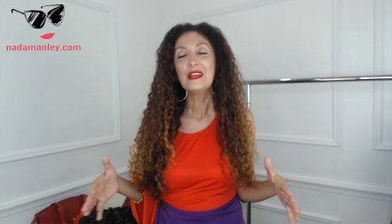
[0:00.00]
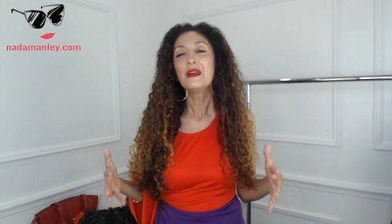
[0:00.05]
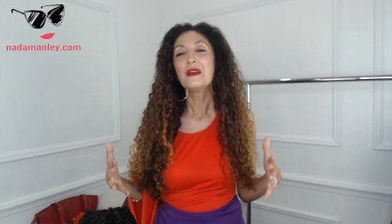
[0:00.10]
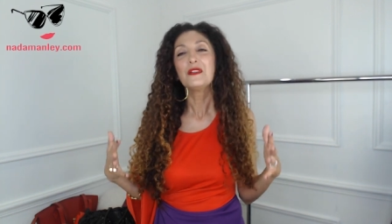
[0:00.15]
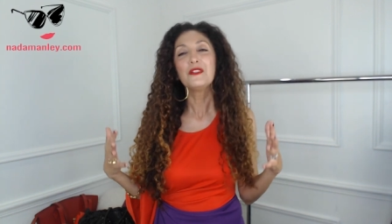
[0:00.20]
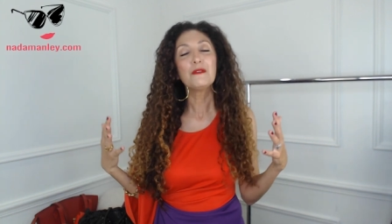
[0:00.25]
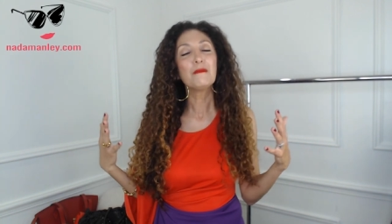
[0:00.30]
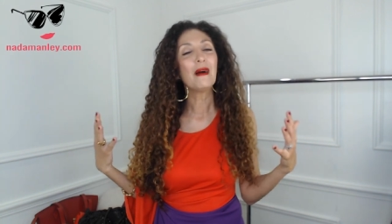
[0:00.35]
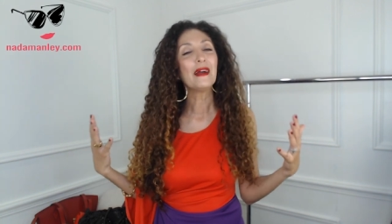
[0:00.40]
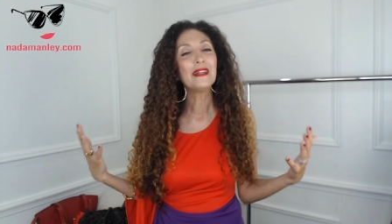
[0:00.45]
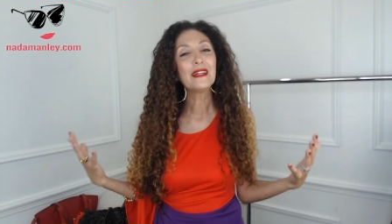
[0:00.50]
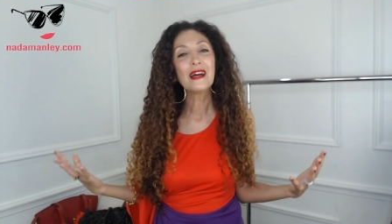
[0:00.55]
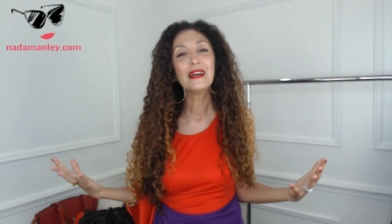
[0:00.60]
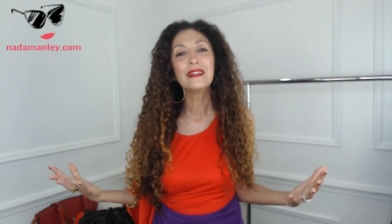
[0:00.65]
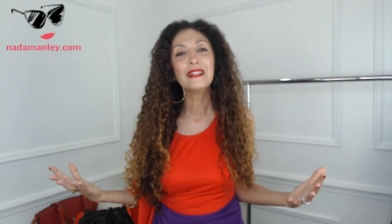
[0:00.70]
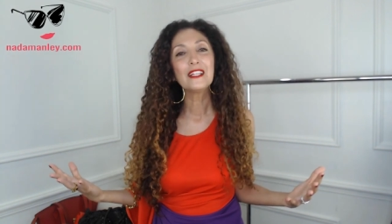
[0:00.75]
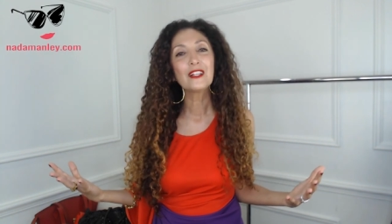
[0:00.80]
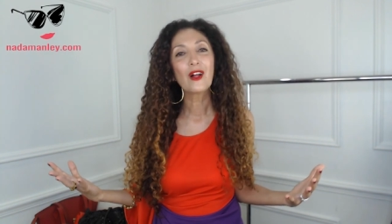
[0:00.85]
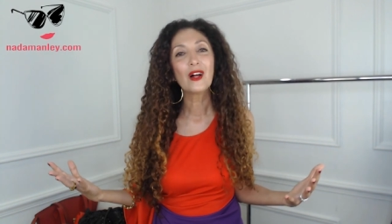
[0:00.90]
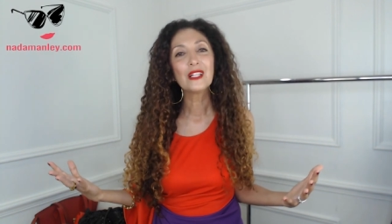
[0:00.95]
You might not
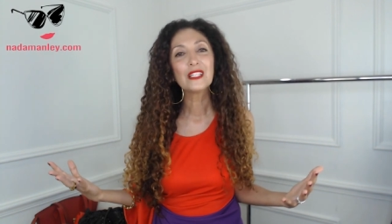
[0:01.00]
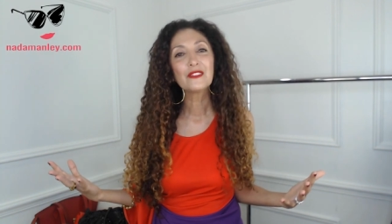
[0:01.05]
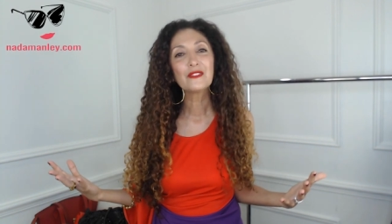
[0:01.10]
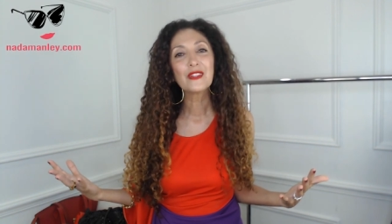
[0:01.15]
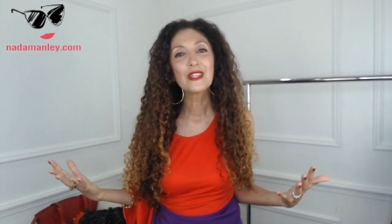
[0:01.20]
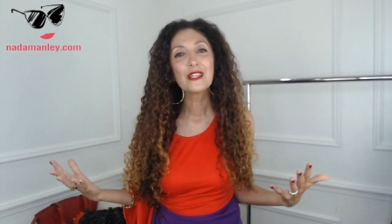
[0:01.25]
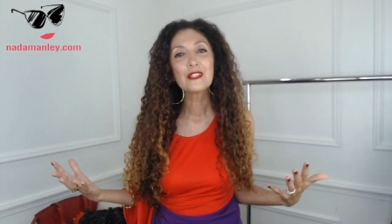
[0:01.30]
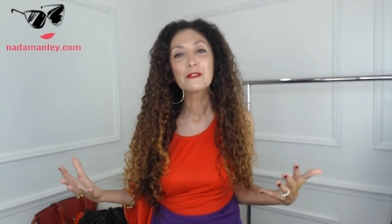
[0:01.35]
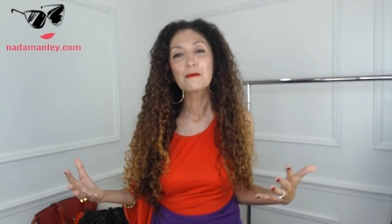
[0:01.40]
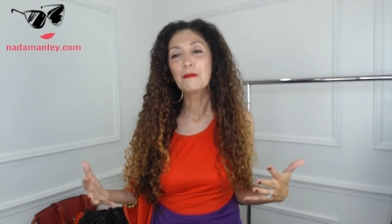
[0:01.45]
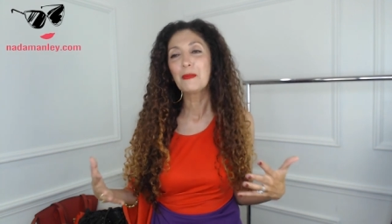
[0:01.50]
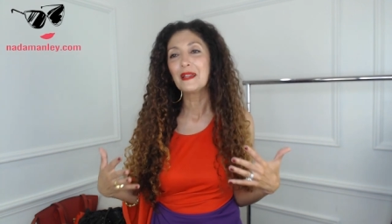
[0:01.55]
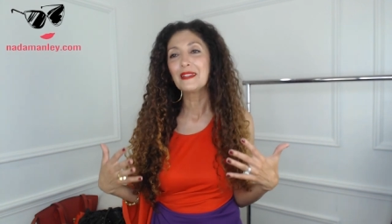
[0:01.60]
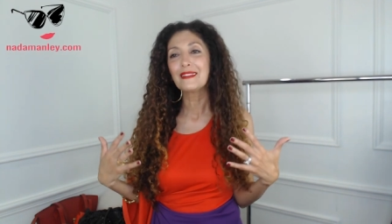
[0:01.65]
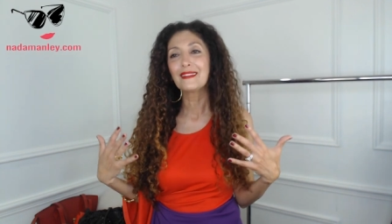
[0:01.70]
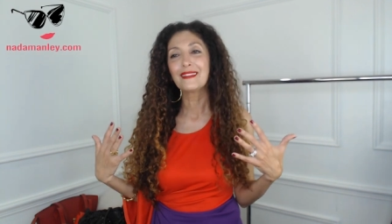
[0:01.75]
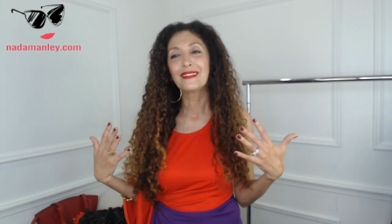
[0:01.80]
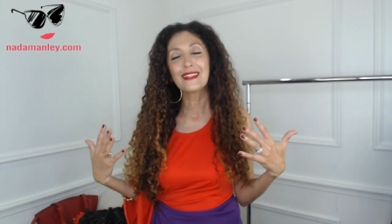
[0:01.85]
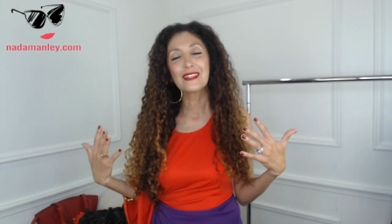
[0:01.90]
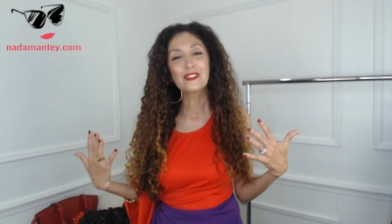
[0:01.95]
need all of these, but
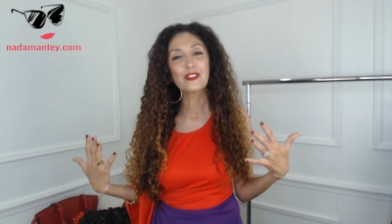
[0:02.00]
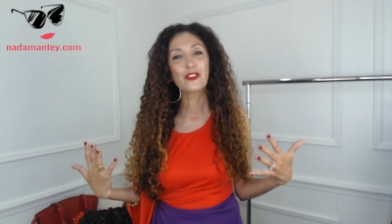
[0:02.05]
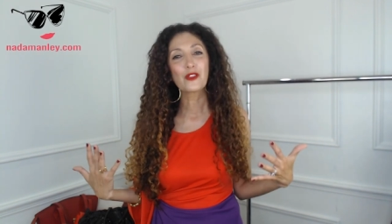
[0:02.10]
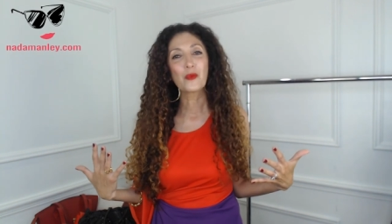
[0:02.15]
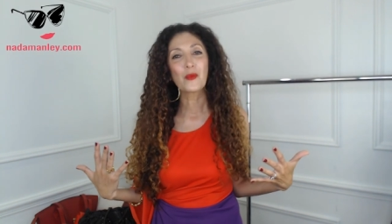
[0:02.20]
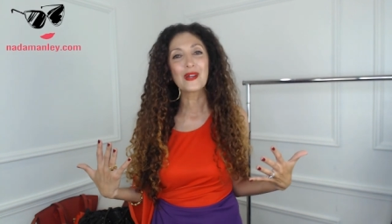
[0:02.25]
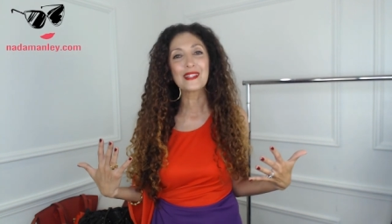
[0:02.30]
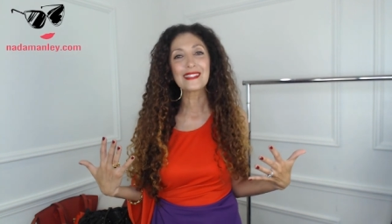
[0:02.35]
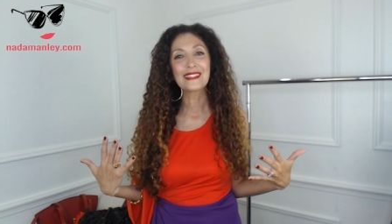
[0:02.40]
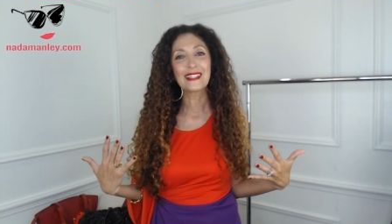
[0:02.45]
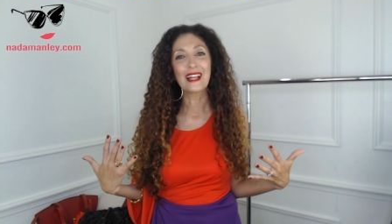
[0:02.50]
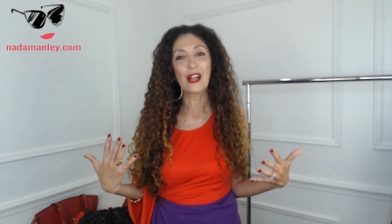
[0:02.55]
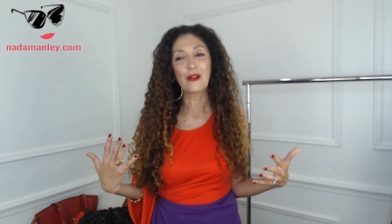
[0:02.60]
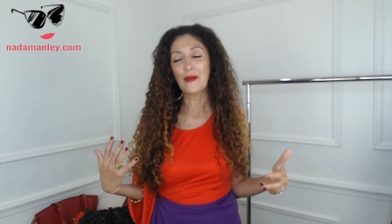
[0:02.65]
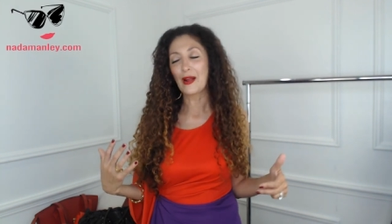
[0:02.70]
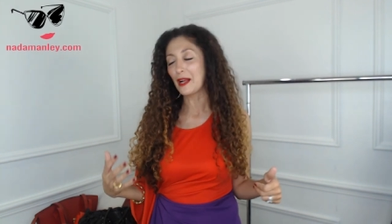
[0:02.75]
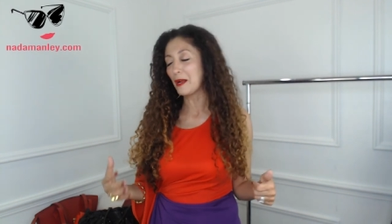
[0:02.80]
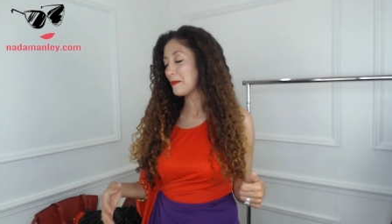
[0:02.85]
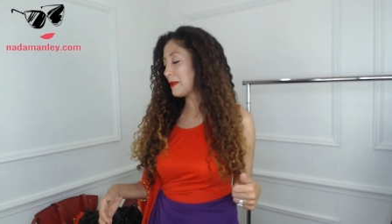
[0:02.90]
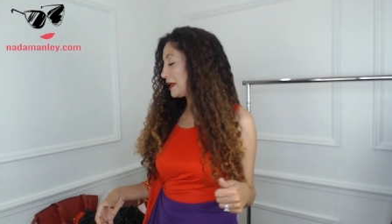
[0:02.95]
these are the ones that I
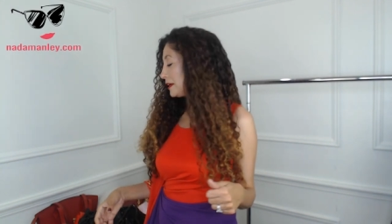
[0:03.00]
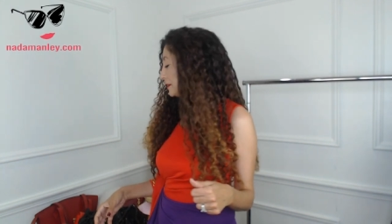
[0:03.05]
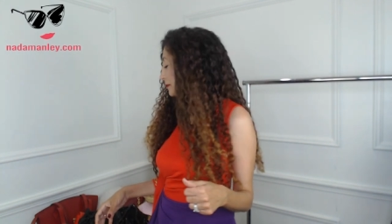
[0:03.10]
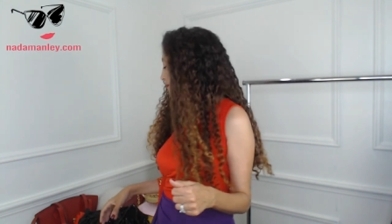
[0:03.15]
recommend.